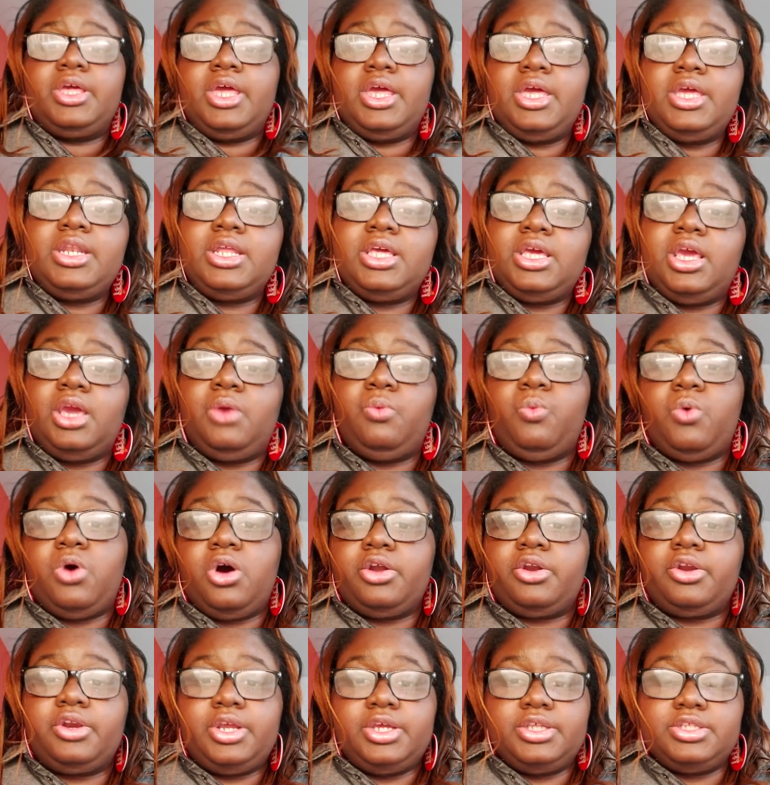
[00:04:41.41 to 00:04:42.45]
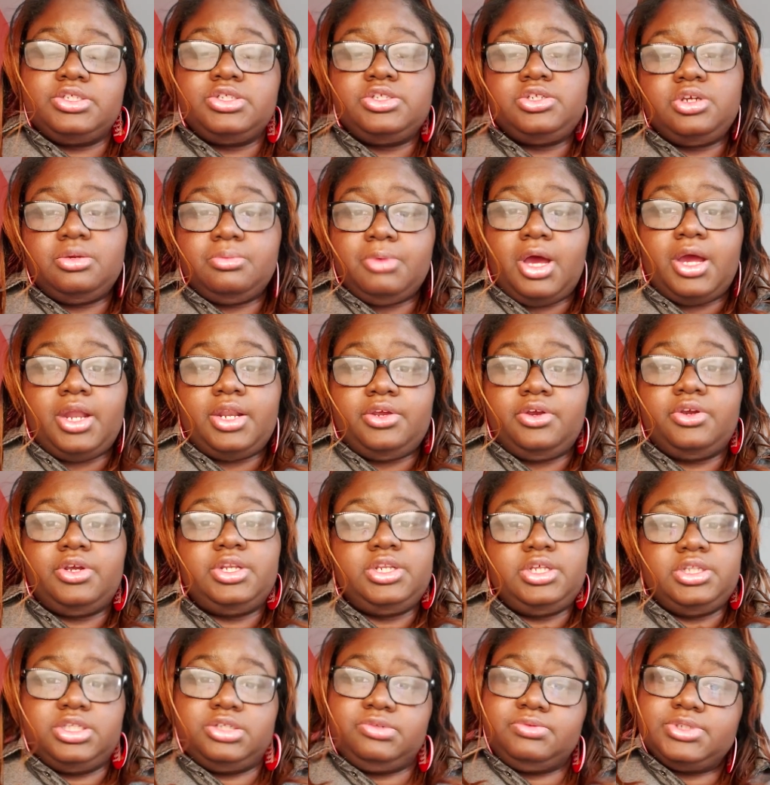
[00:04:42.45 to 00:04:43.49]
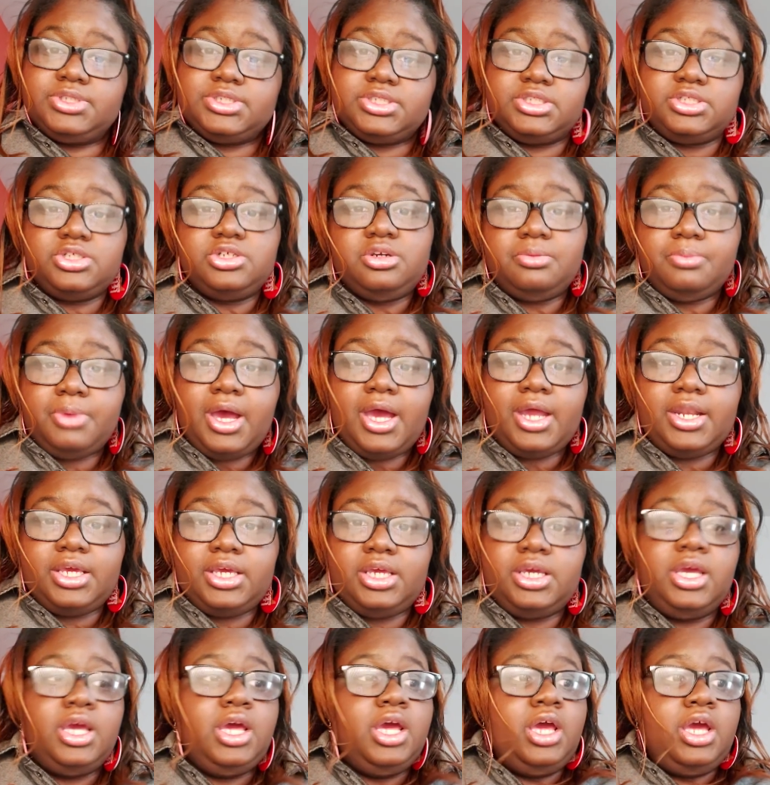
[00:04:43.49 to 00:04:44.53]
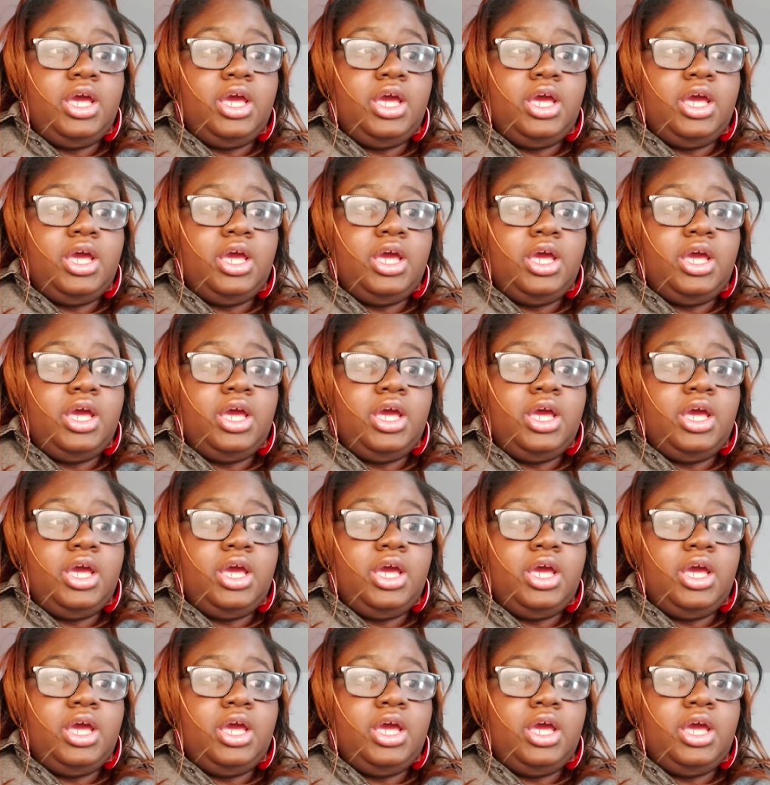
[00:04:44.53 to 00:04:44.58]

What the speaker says: any water into your body or any liquids into your body,